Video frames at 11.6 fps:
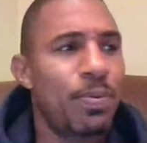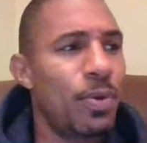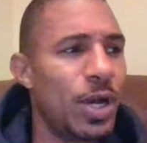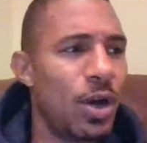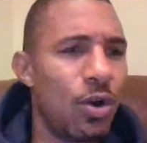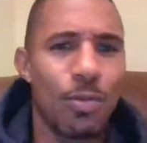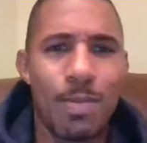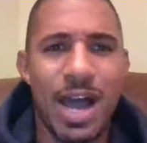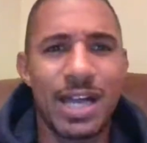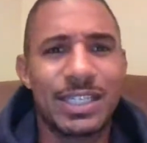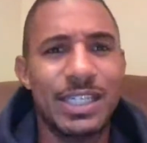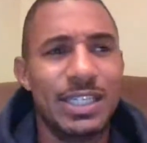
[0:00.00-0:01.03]
oh
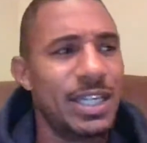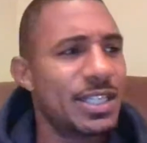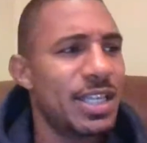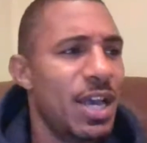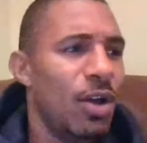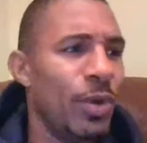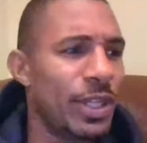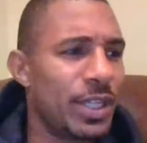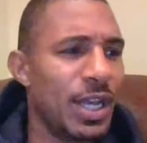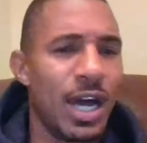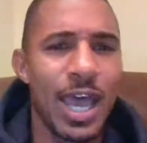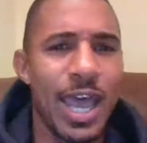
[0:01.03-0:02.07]
my goodness, with
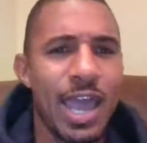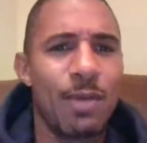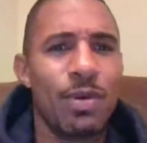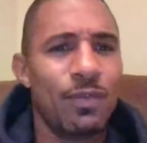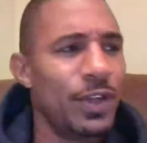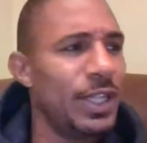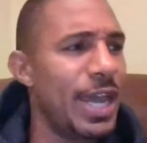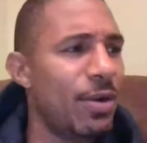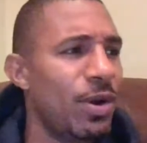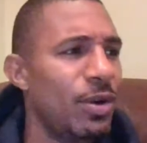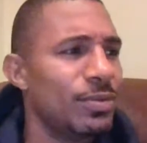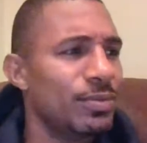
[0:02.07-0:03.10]
Edwin
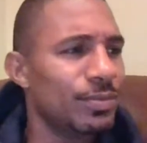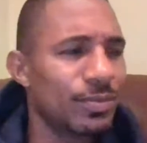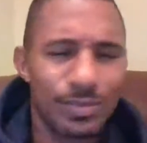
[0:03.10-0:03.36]
Valero.